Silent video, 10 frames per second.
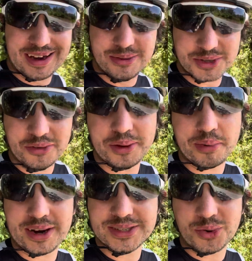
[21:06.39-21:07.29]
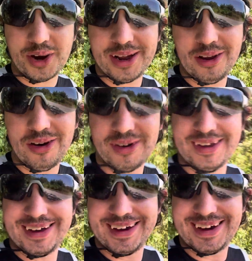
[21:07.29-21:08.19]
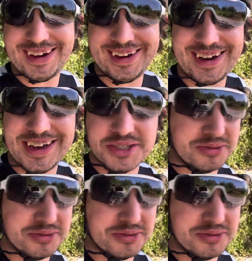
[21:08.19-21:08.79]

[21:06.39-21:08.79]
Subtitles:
I was on the brakes quite a lot. And as a